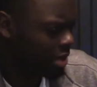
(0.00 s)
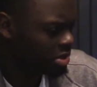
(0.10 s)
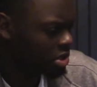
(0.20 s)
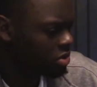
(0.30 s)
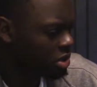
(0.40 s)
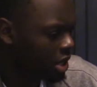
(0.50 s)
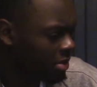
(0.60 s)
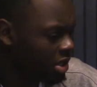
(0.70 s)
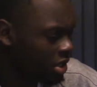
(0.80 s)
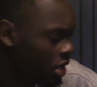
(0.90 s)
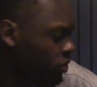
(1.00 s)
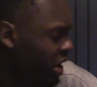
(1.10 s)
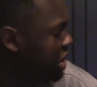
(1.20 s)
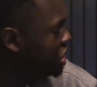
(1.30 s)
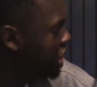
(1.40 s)
absolutely. I mean, they're
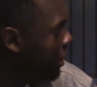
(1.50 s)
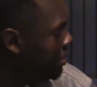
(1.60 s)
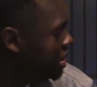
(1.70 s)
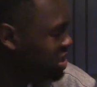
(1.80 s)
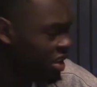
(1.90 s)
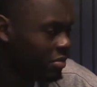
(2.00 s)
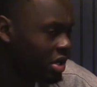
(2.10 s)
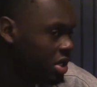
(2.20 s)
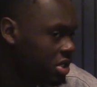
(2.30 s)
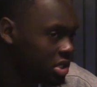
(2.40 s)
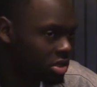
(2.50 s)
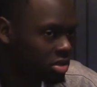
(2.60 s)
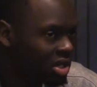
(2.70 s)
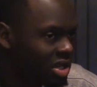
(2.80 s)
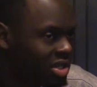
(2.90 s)
reigning champions. They beat us
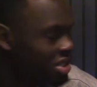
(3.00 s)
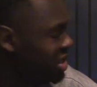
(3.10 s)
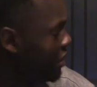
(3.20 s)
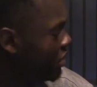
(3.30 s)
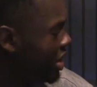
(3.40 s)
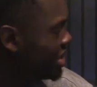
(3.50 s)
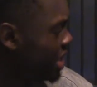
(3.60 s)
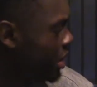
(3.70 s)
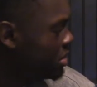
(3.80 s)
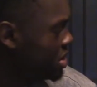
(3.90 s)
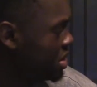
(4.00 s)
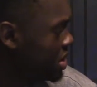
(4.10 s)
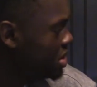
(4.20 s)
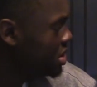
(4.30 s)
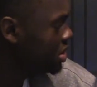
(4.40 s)
seven or eight times in the
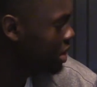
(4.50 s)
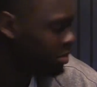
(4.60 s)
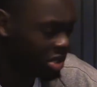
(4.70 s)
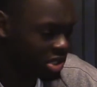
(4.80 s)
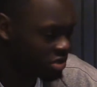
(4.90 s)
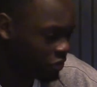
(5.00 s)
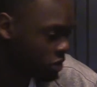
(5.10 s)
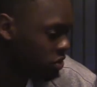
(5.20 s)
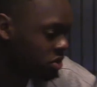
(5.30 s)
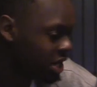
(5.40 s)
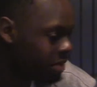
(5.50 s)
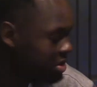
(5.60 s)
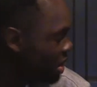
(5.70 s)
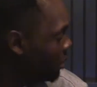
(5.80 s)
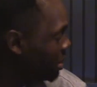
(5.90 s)
season. They beat okay. us the first two times
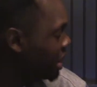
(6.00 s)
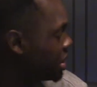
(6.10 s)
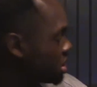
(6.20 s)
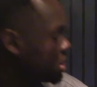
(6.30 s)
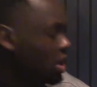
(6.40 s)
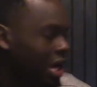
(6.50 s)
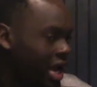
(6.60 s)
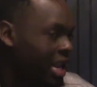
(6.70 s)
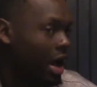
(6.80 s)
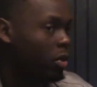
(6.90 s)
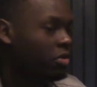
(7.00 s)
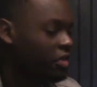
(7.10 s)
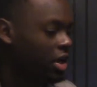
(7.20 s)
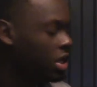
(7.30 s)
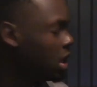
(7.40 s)
in their place. Yeah. And now we
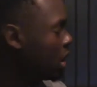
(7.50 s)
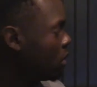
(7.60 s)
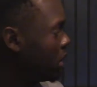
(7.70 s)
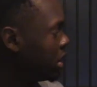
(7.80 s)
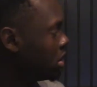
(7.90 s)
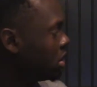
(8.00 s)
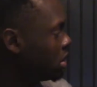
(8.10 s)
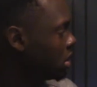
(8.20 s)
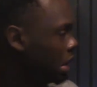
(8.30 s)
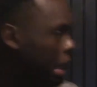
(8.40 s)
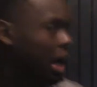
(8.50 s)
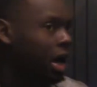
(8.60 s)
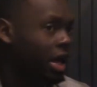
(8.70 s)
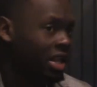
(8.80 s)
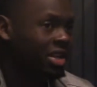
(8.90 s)
finally got a win.
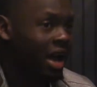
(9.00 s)
Uh, and